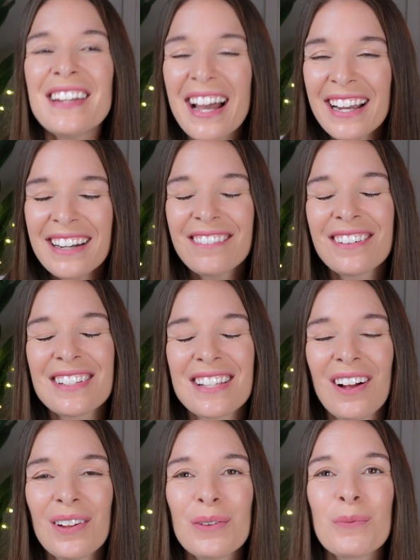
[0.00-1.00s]
negative
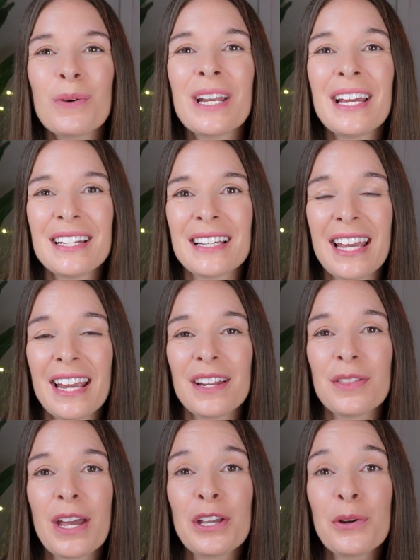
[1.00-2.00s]
result would indicate
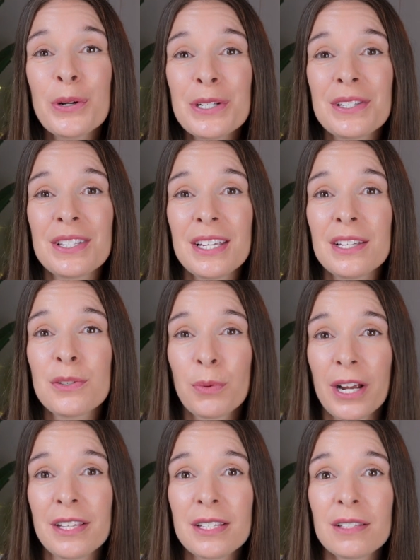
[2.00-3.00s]
that your disease
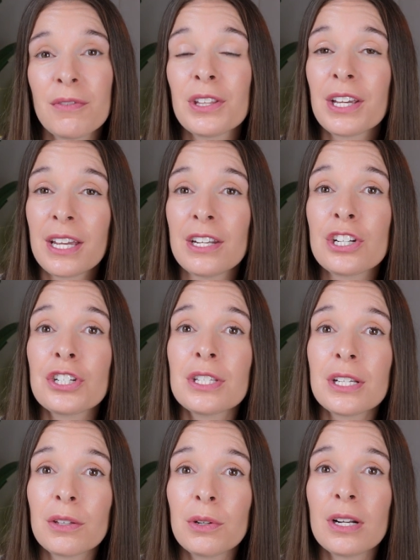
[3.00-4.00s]
risks for the conditions
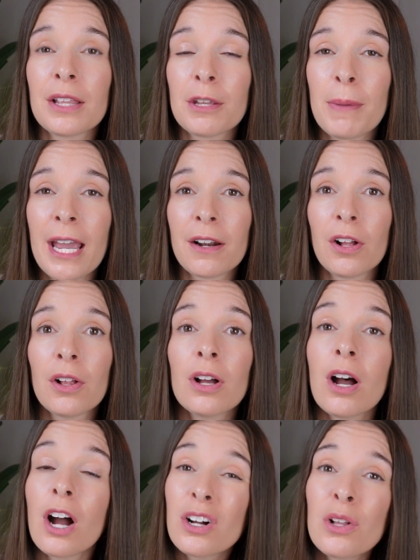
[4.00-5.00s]
included on the panel
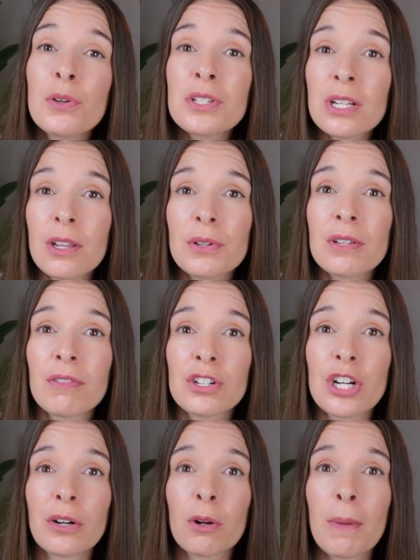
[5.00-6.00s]
are close to those of the
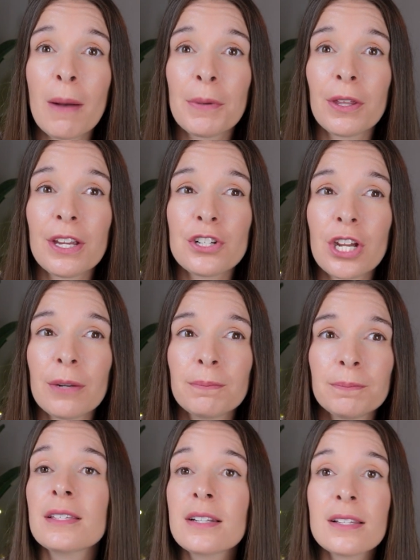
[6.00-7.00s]
general population.
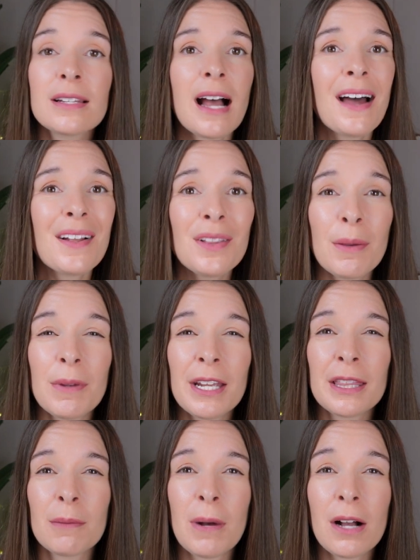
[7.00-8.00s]
This does not
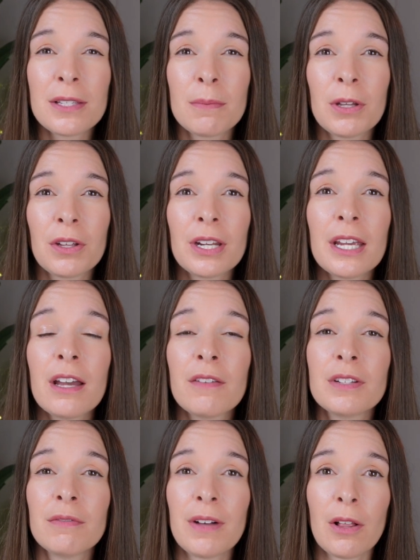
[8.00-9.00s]
eliminate the possibility of
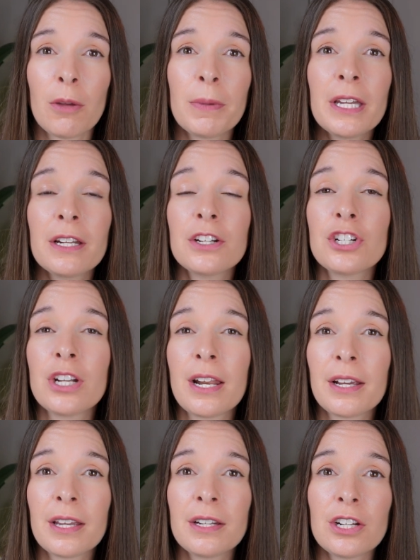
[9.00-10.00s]
developing a
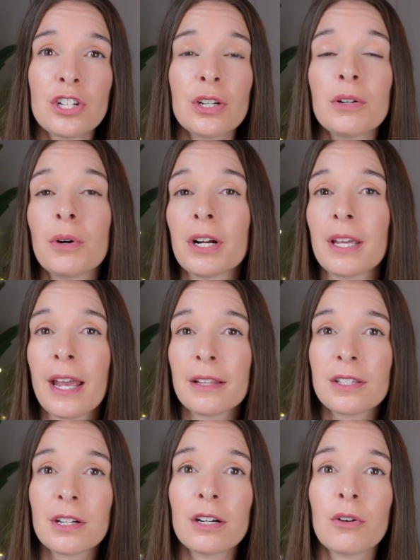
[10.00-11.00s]
genetic condition or a
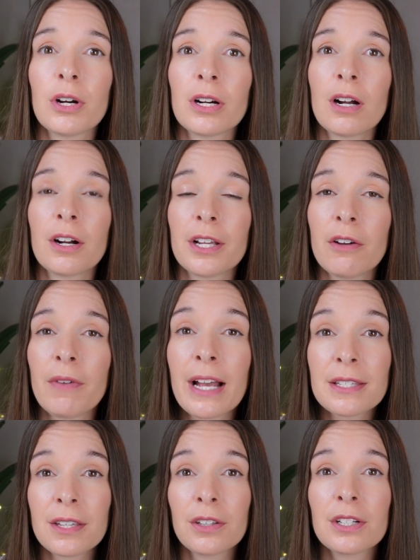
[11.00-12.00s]
cancer or a
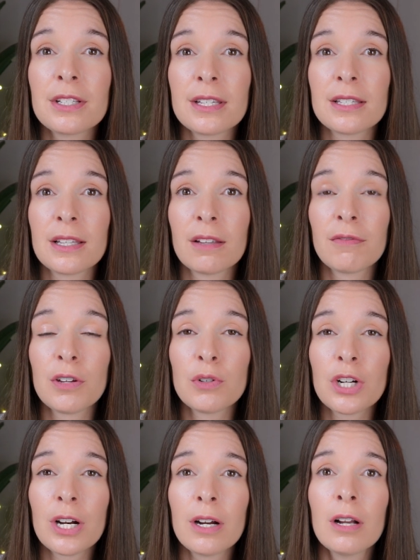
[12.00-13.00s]
cardiovascular disease in the
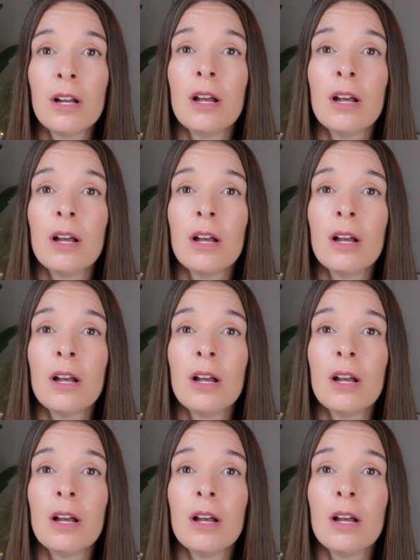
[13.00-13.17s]
future,